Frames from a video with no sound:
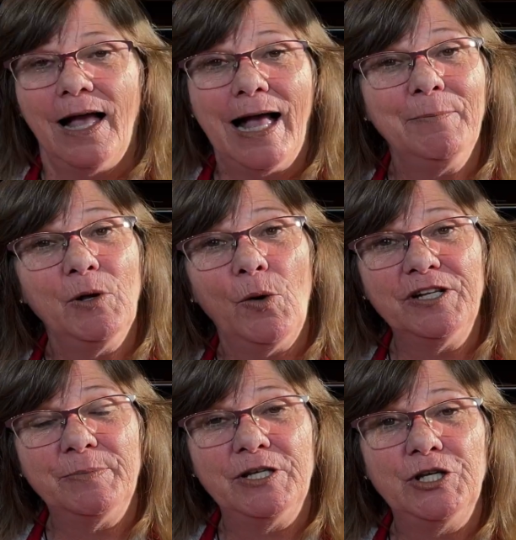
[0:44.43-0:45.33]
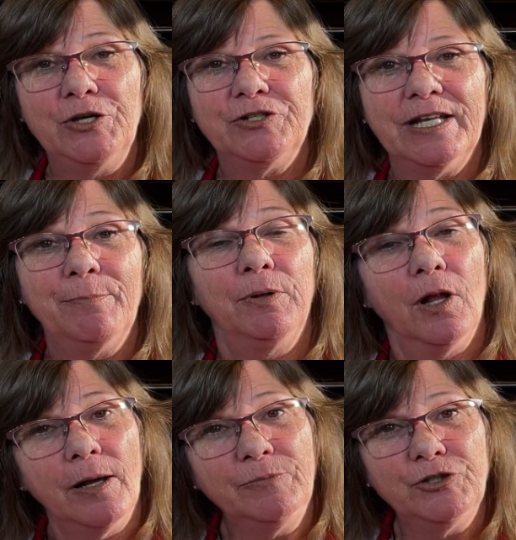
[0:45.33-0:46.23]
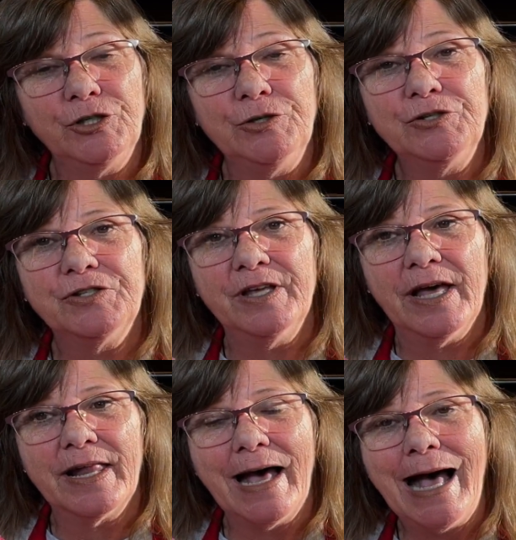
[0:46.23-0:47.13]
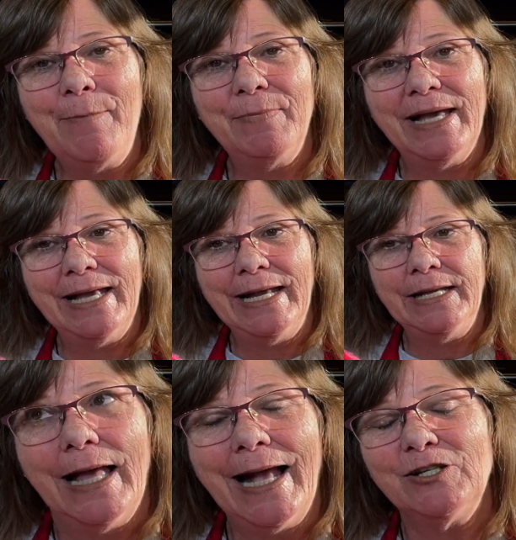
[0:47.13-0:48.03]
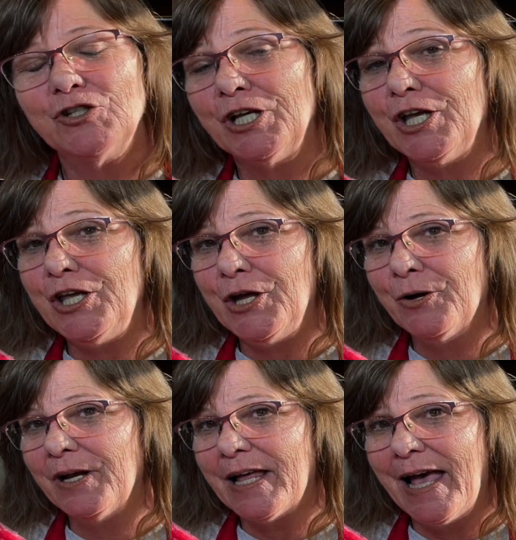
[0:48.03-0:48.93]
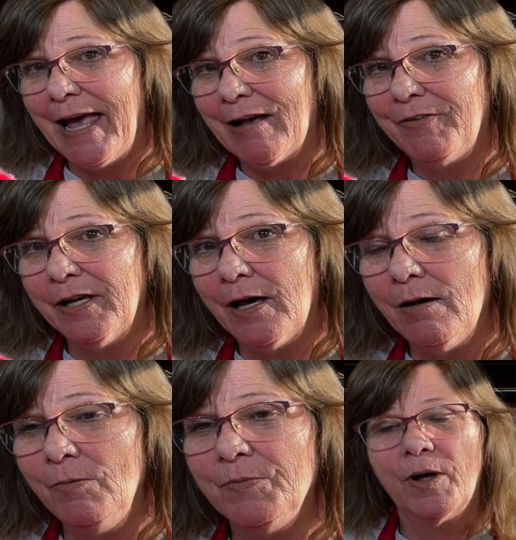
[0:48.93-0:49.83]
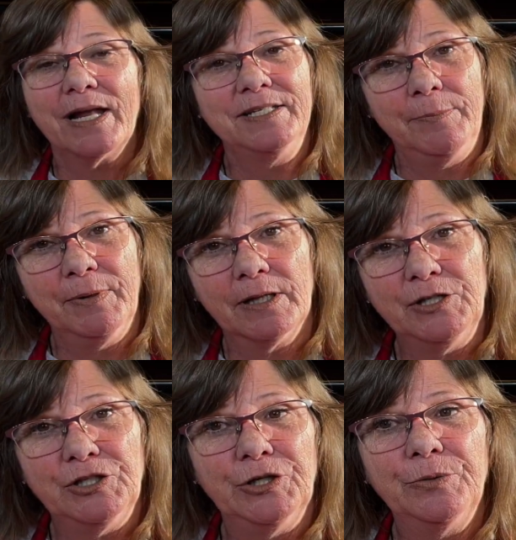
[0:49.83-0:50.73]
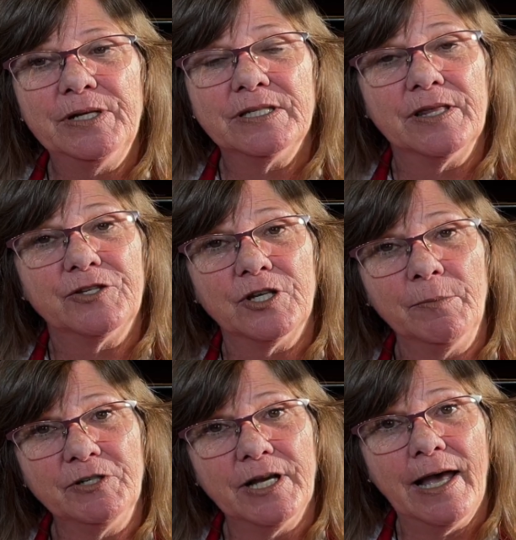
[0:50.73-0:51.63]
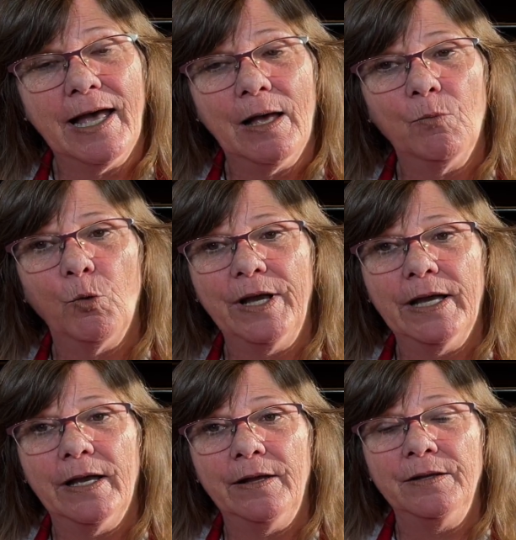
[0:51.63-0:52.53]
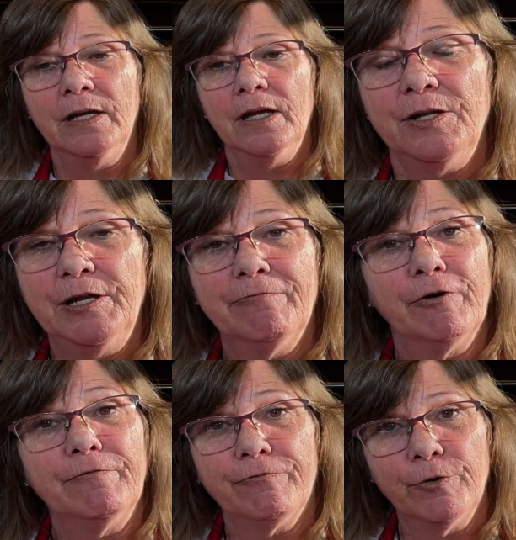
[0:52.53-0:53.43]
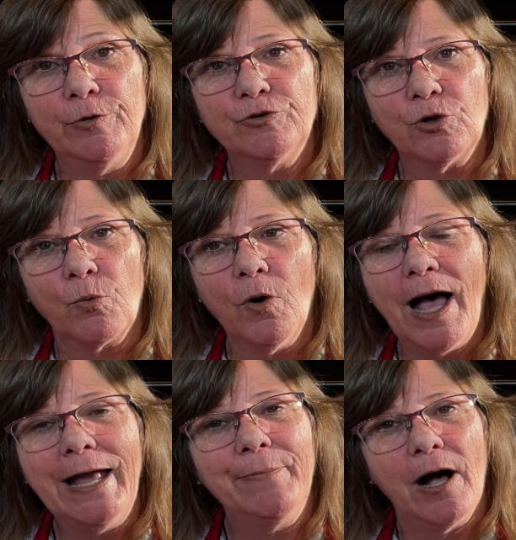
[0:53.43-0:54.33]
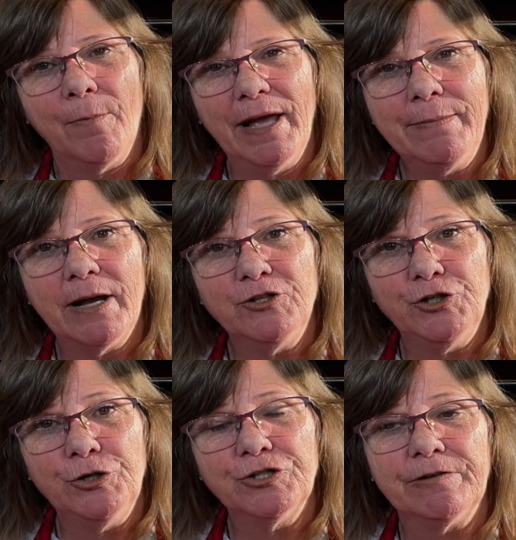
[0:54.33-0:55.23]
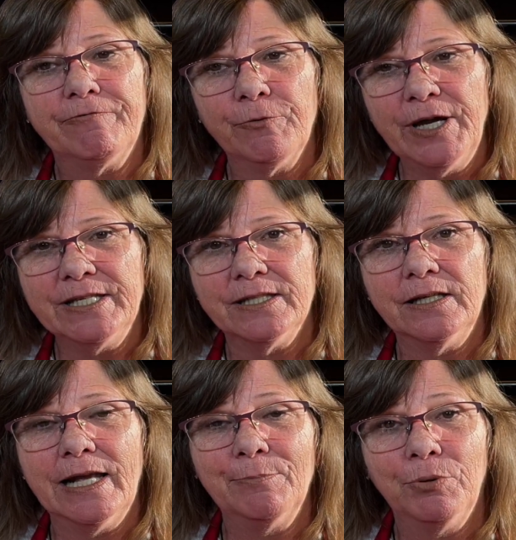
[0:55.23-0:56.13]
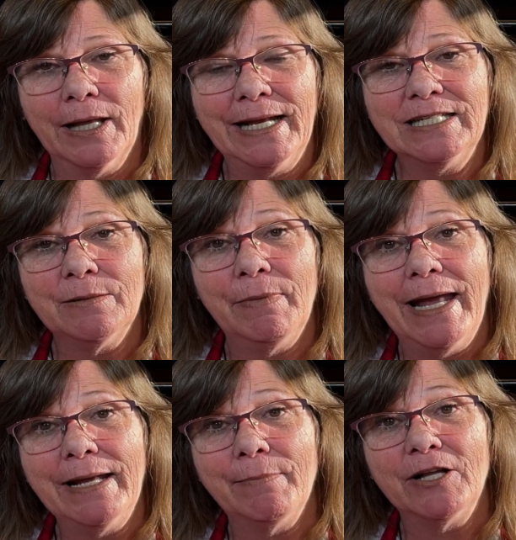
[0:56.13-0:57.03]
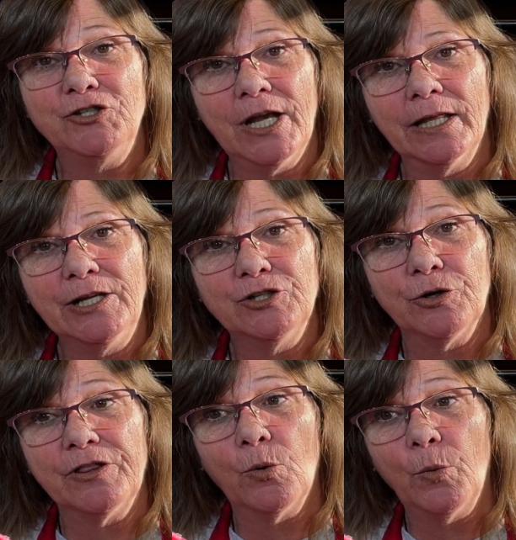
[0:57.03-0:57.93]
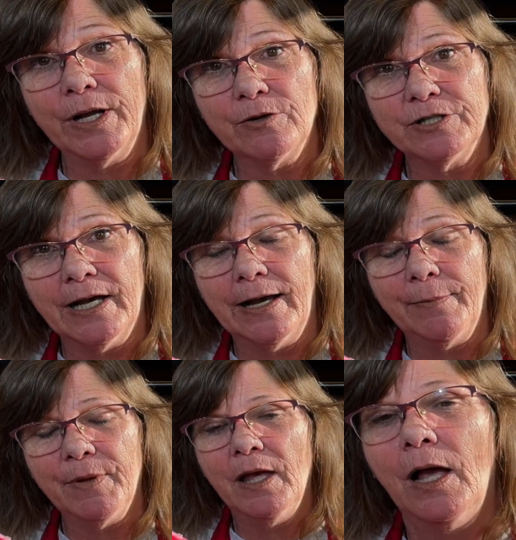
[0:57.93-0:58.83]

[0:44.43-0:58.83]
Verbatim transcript: I'm going to be using plum juice that I made actually a year and a half ago. What I typically do is in the summertime when different fruits are ripe, I'll make my juice and freeze it and plan to make my jelly during the winter time.